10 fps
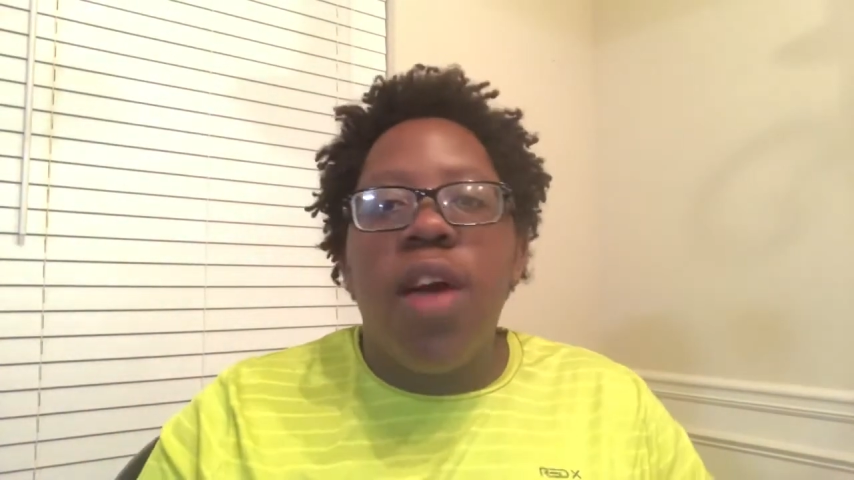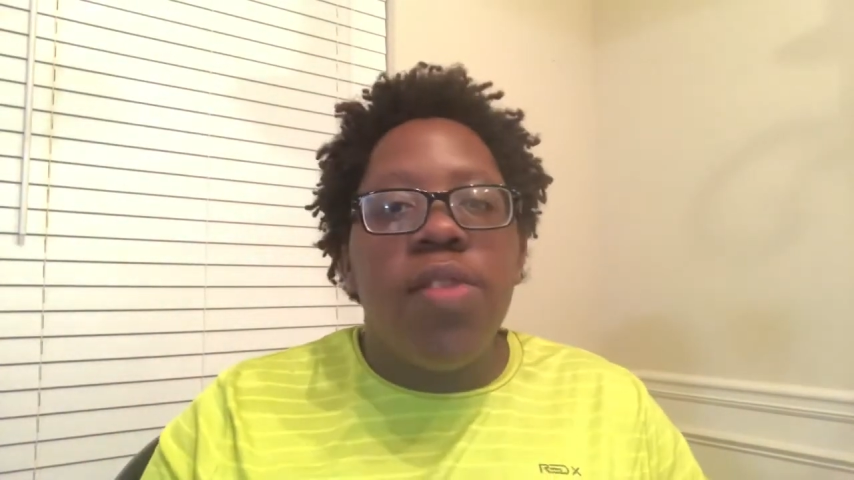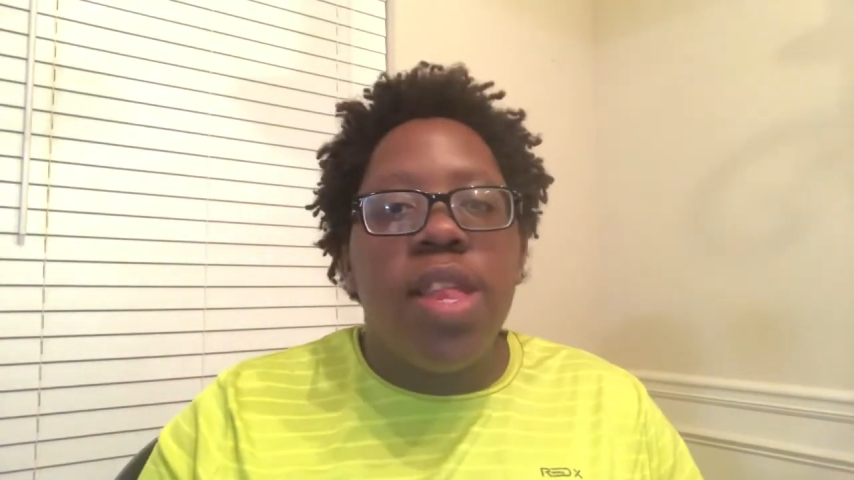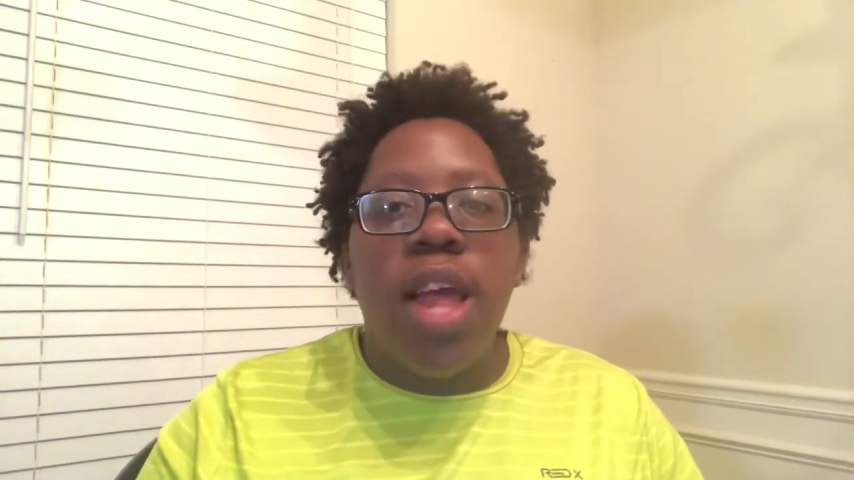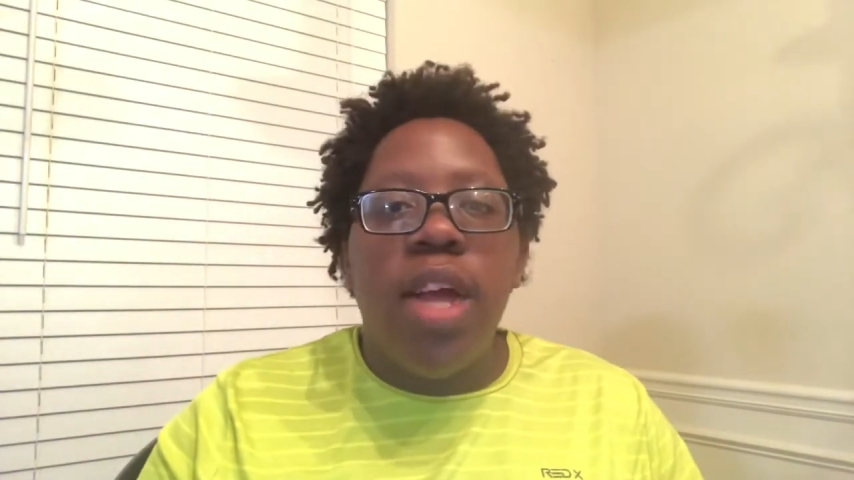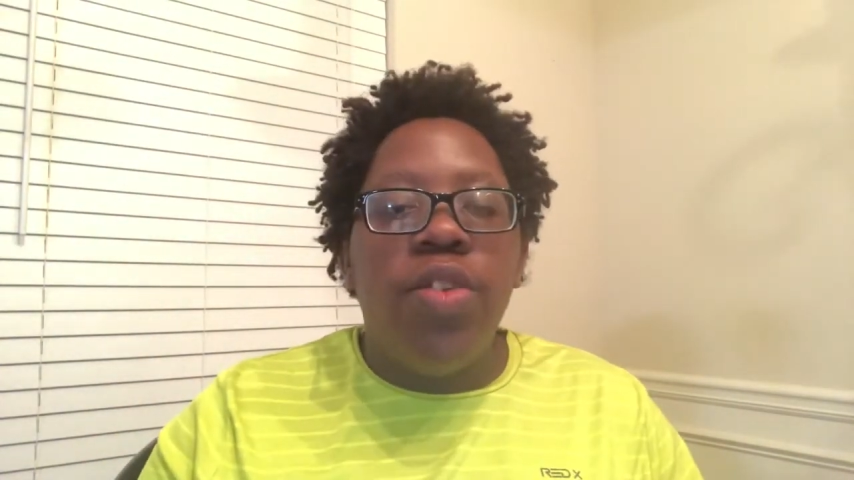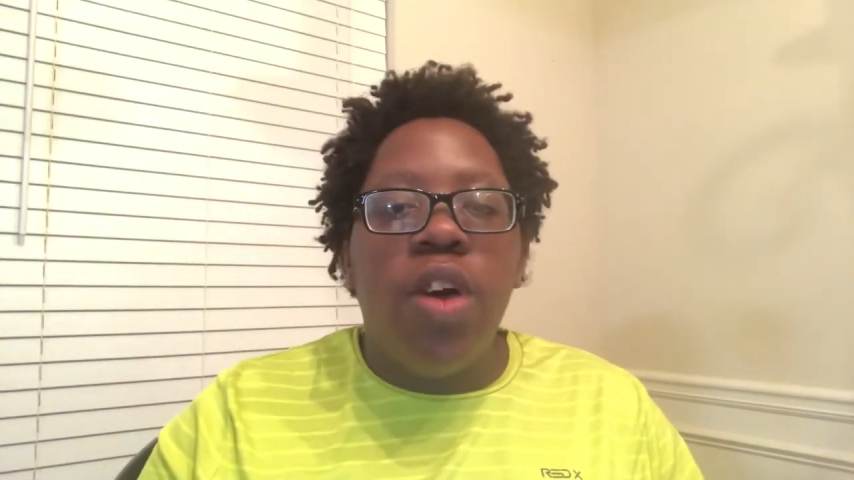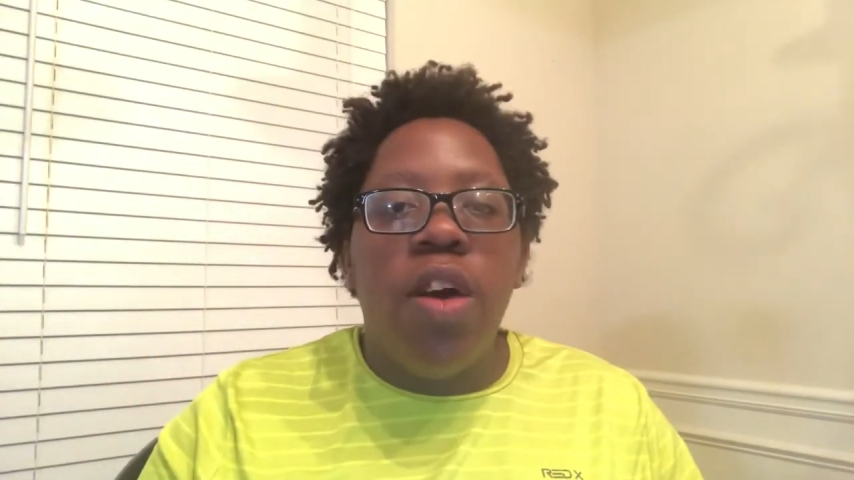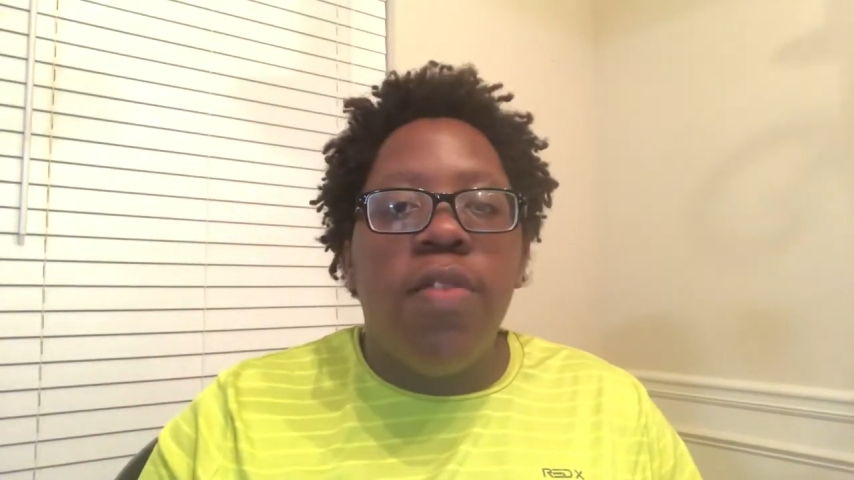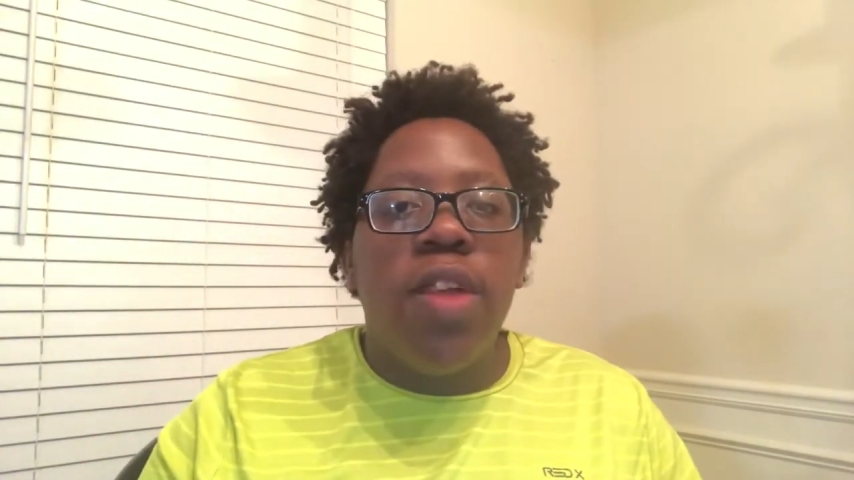outside
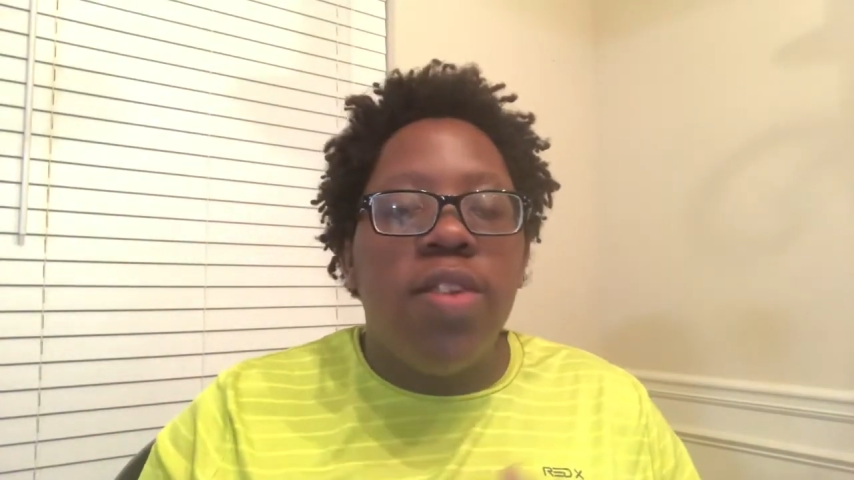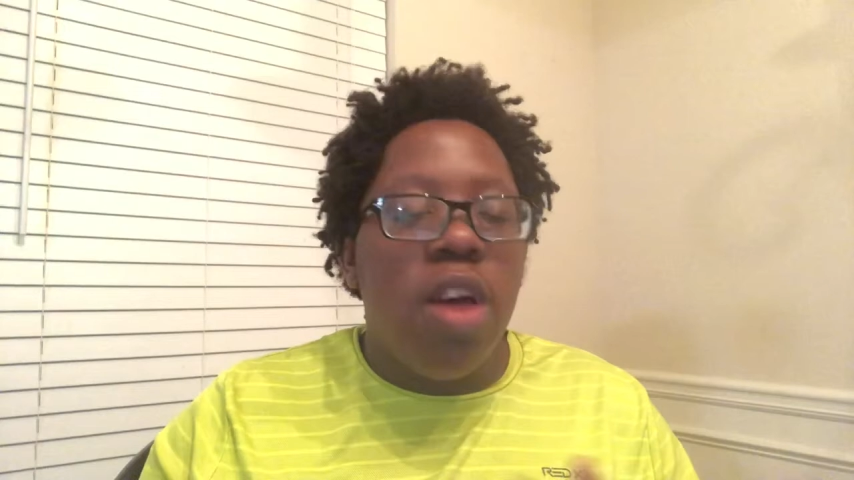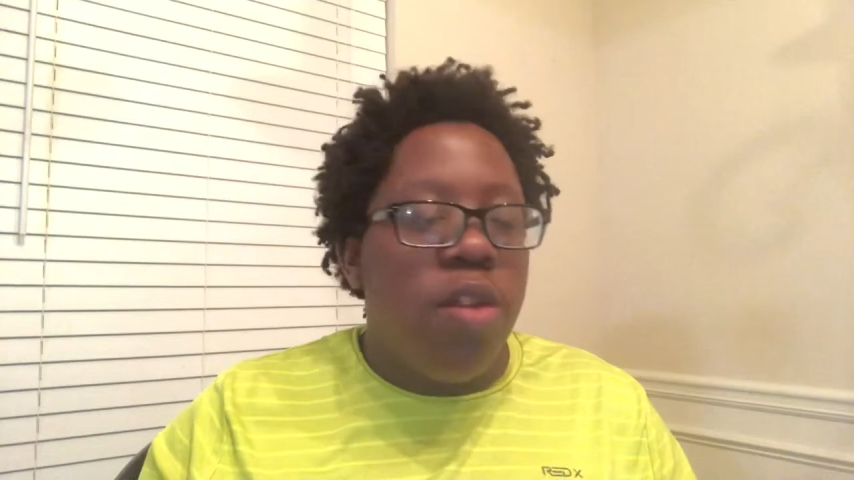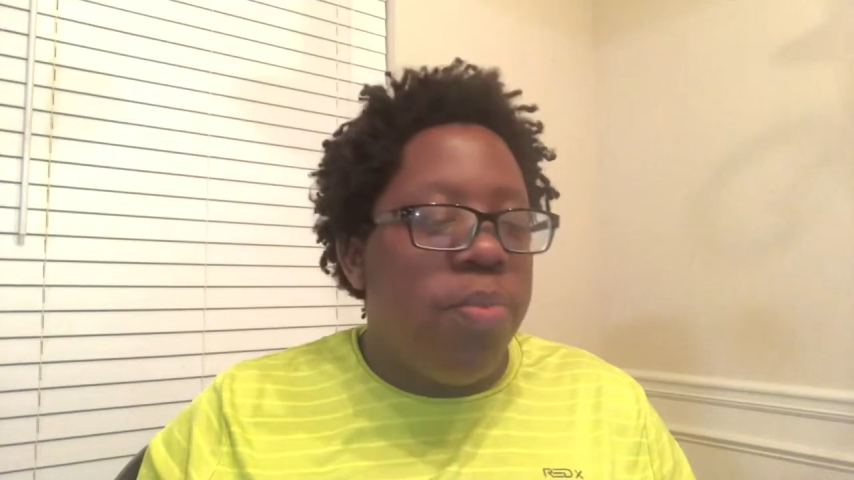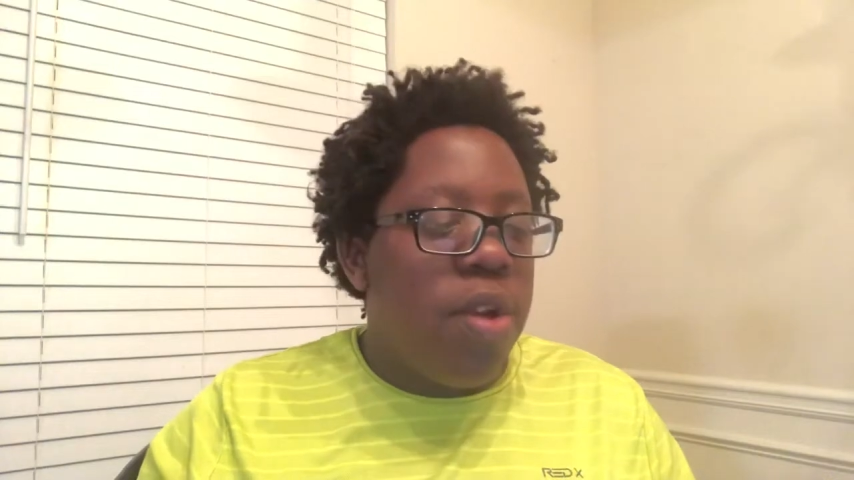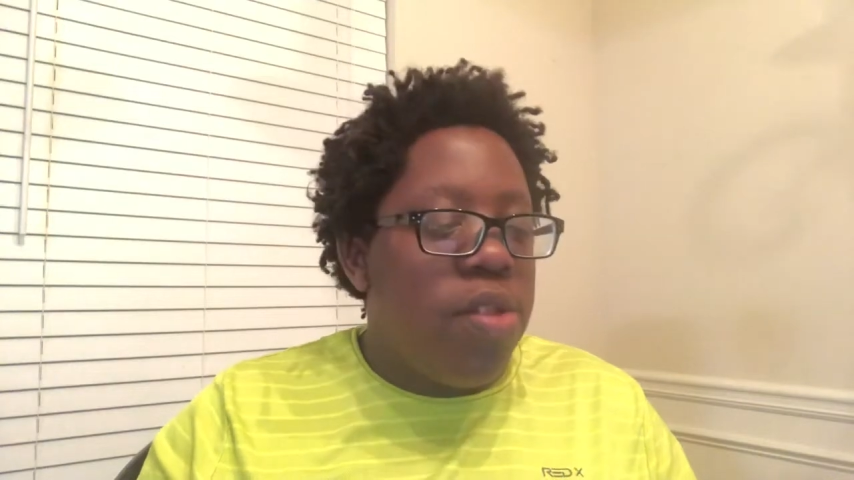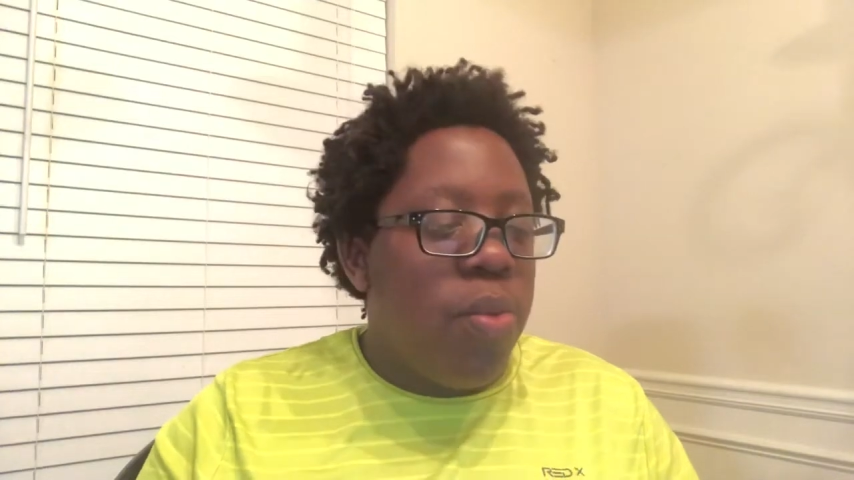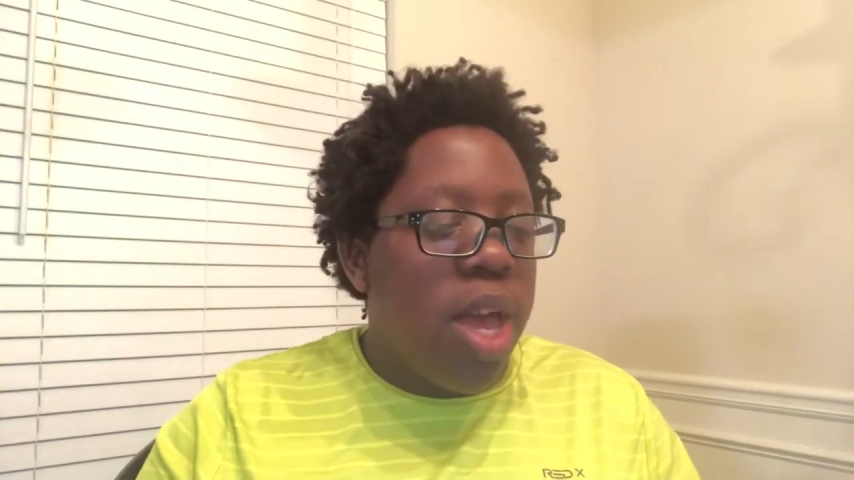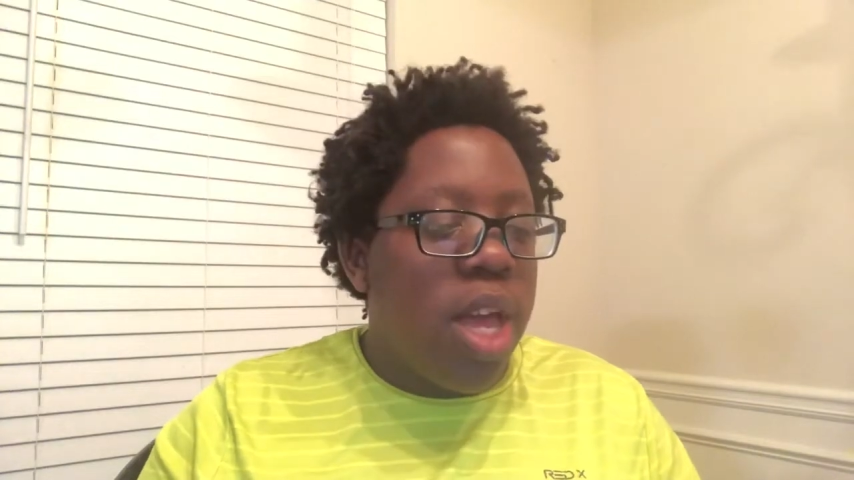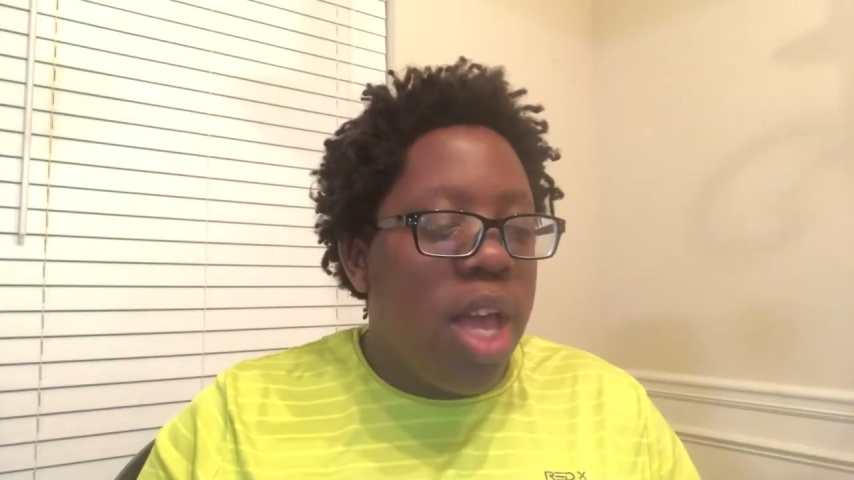of the town of
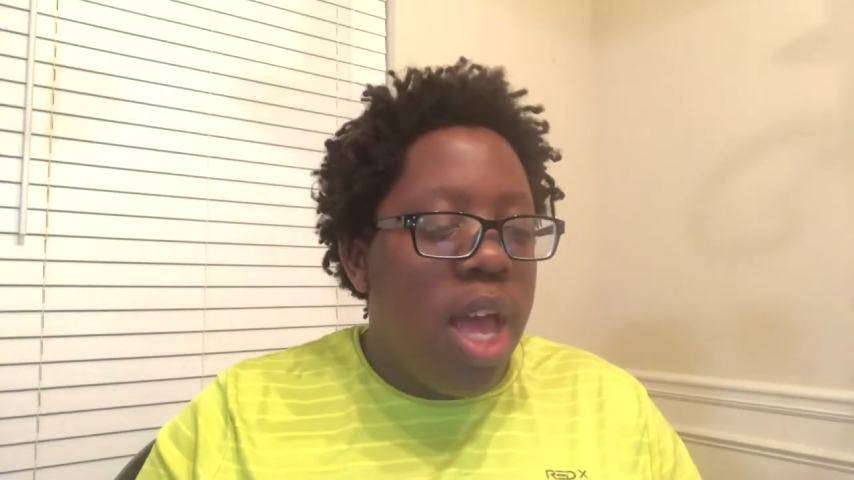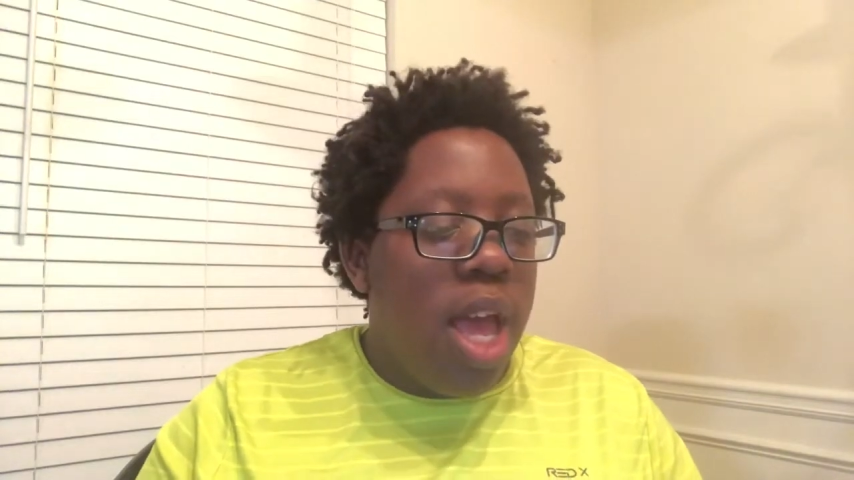Brunswick.